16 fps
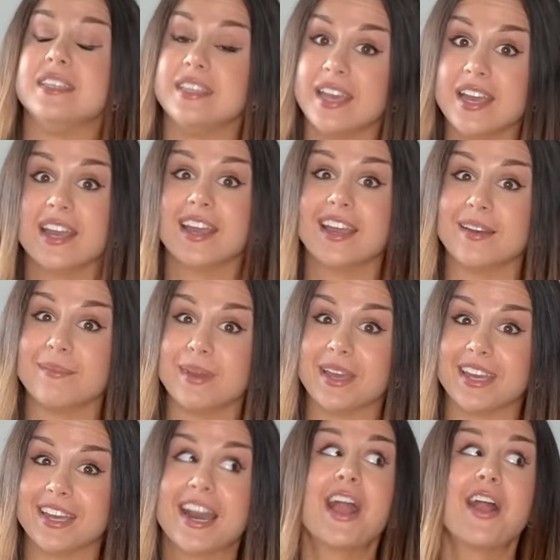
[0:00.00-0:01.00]
Yeah,
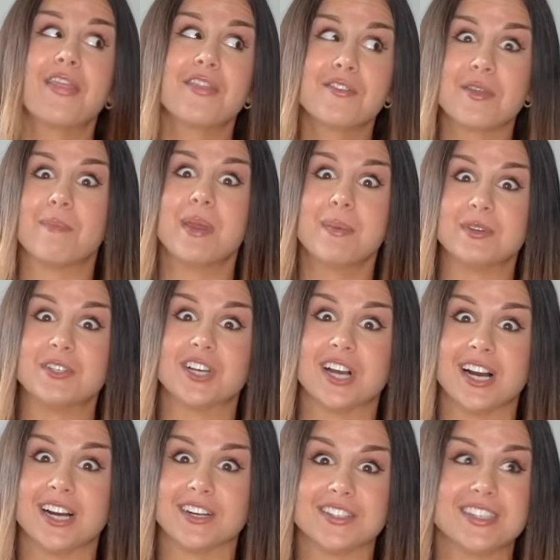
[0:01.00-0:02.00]
man, they're the Pippa
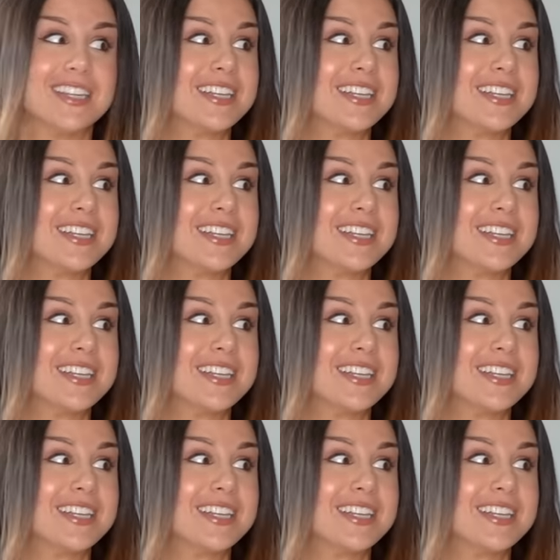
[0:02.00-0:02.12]
Joggers.